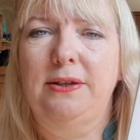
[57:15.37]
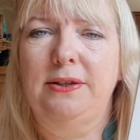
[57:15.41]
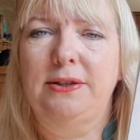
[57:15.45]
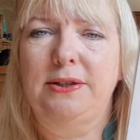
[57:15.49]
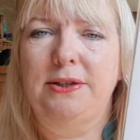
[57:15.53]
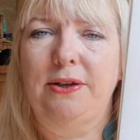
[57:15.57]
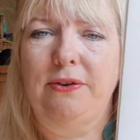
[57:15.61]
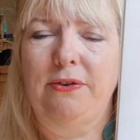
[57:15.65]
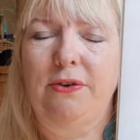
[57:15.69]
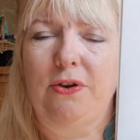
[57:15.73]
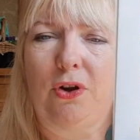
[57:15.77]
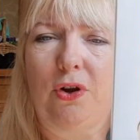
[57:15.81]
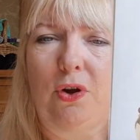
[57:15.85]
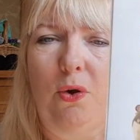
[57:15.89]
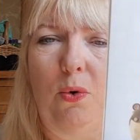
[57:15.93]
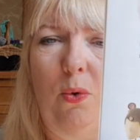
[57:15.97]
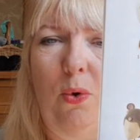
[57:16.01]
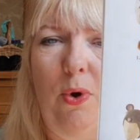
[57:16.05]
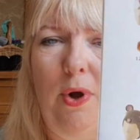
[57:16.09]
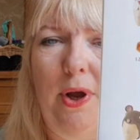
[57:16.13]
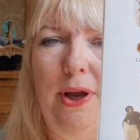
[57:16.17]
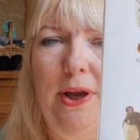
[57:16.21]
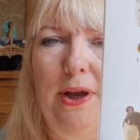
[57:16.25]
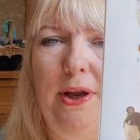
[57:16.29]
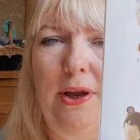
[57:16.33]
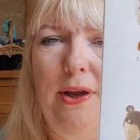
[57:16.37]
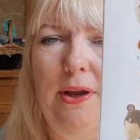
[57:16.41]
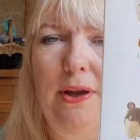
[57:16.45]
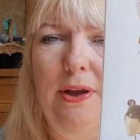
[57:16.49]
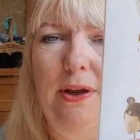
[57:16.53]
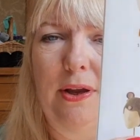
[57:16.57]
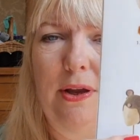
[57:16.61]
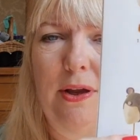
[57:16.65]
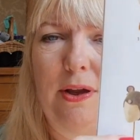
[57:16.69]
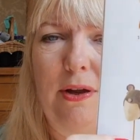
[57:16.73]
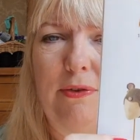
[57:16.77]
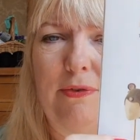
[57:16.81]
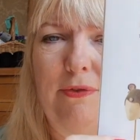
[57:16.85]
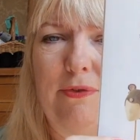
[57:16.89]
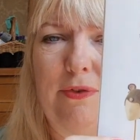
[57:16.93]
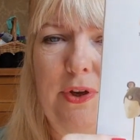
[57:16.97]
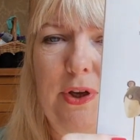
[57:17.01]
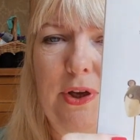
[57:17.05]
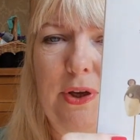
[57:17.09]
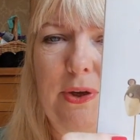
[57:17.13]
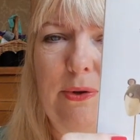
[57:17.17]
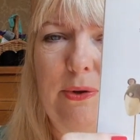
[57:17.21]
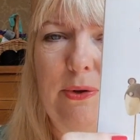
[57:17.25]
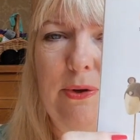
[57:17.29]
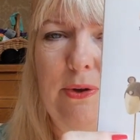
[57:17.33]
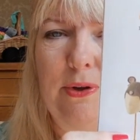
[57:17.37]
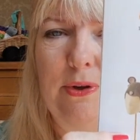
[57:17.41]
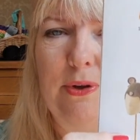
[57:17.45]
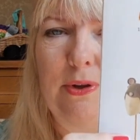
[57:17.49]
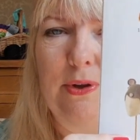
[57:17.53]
So you've got quite a few